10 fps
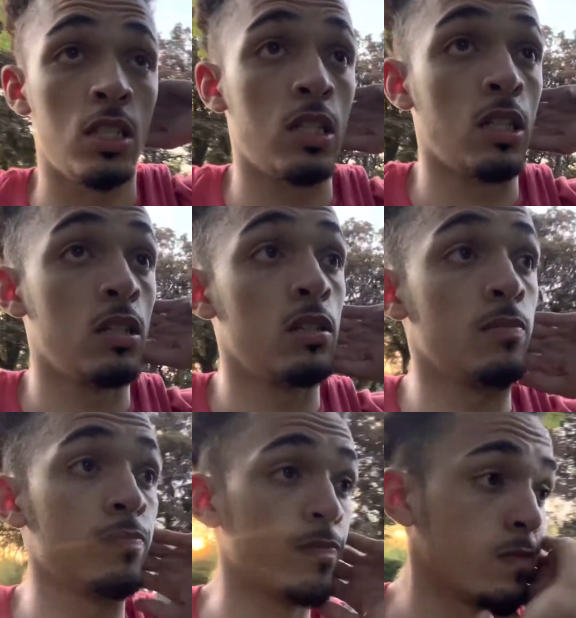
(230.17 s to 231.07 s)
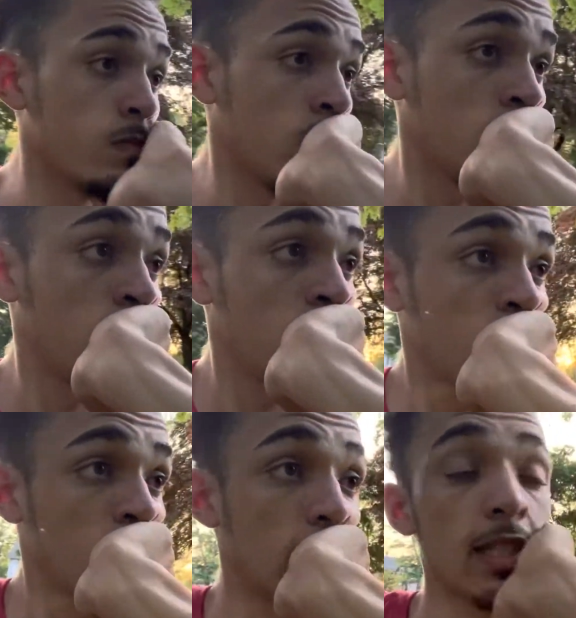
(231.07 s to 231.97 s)
Um,
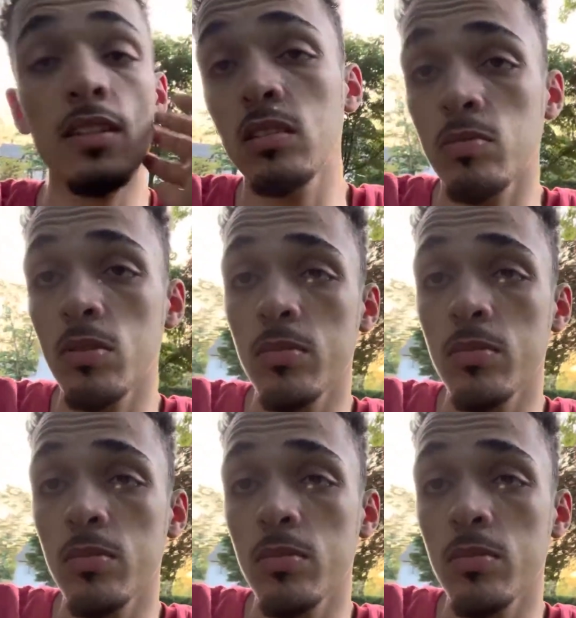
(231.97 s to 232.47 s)
but yeah, that's pretty